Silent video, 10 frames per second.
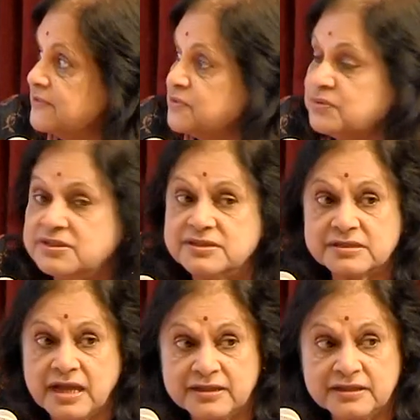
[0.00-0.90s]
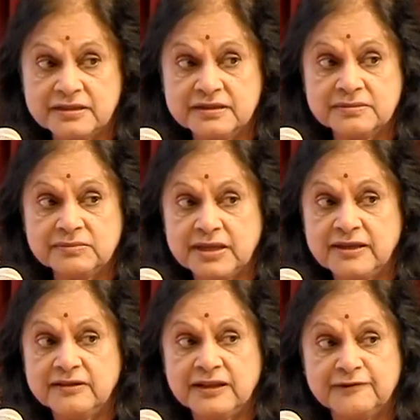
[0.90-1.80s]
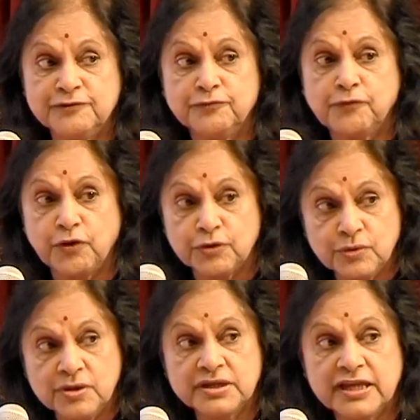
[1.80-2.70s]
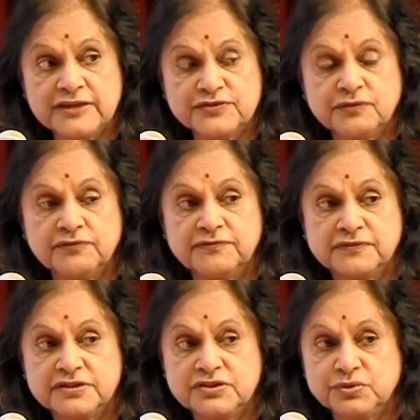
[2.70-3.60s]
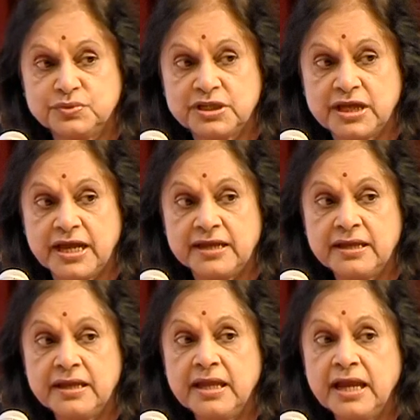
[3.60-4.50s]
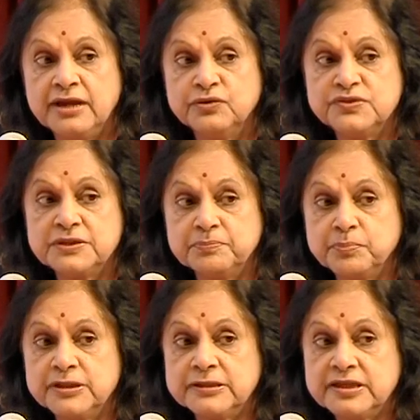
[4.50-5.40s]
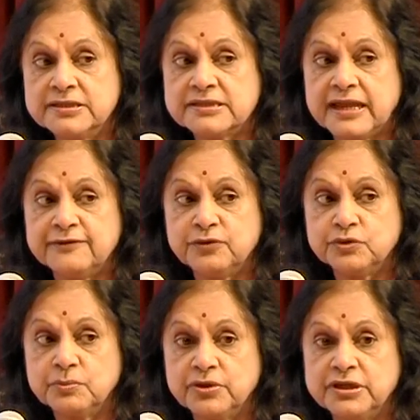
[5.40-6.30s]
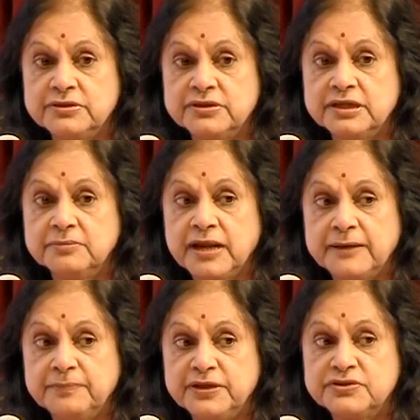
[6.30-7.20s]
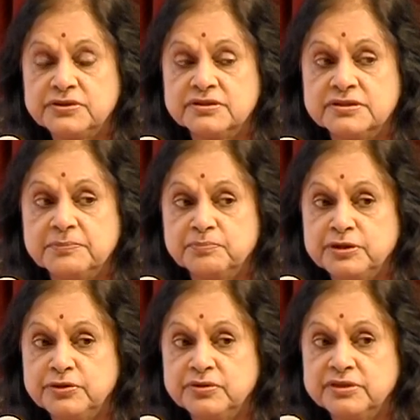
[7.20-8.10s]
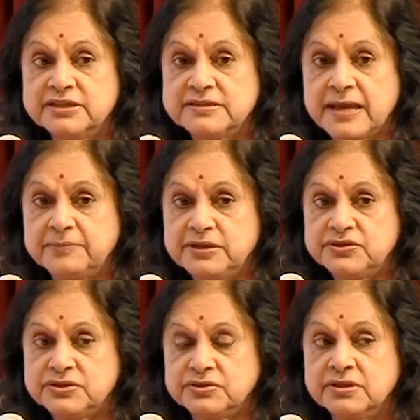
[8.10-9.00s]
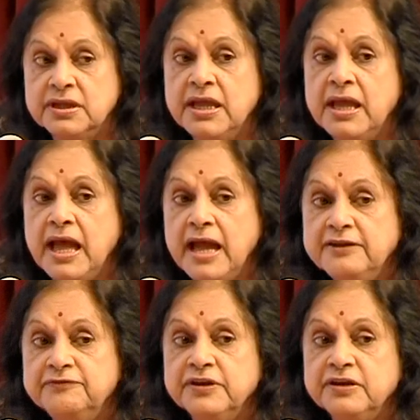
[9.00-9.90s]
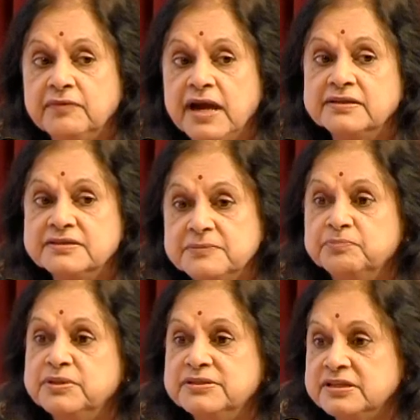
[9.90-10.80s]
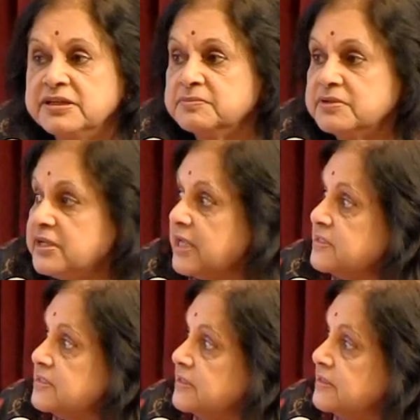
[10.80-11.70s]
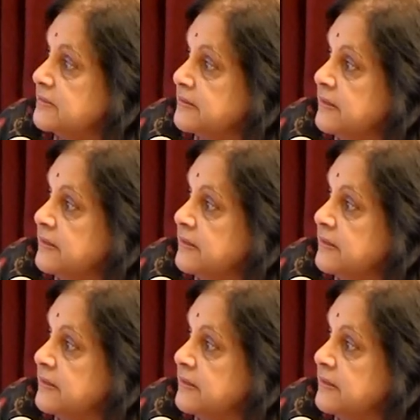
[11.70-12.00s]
So this is another thing that you follow a case of a first UTI and do simple things like growth monitoring, blood pressure, simple urine examination, and if required, a simple serum creatinine.